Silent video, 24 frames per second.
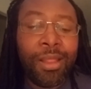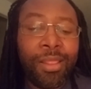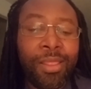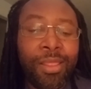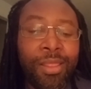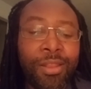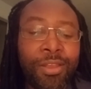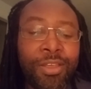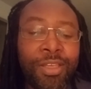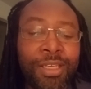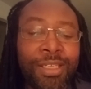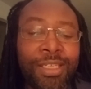
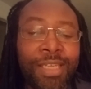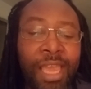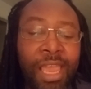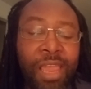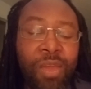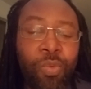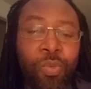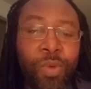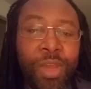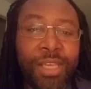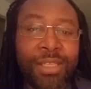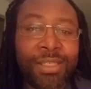6 to
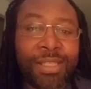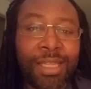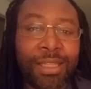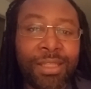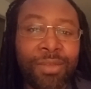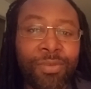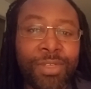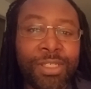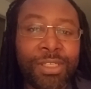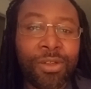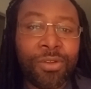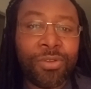8 weeks that
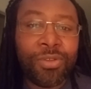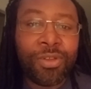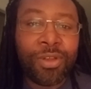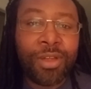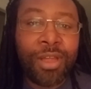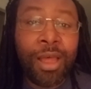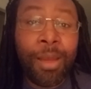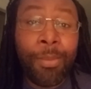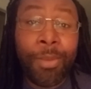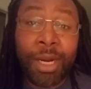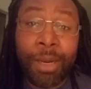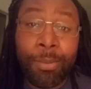the results will
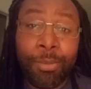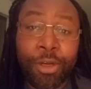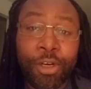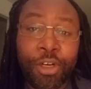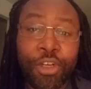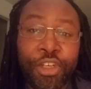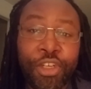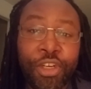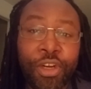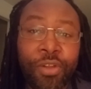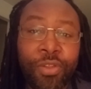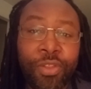come, and I'm going
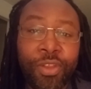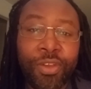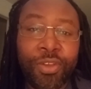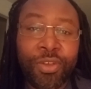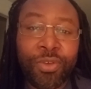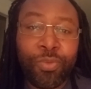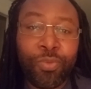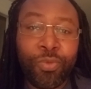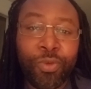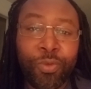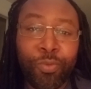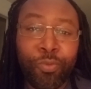to share
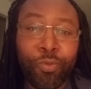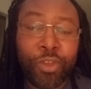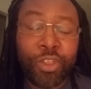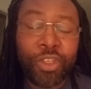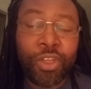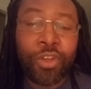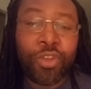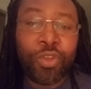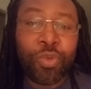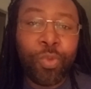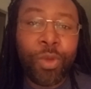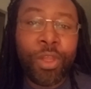this
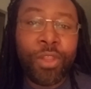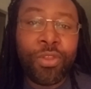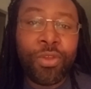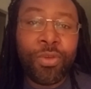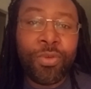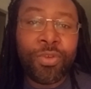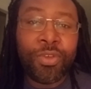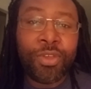results with you.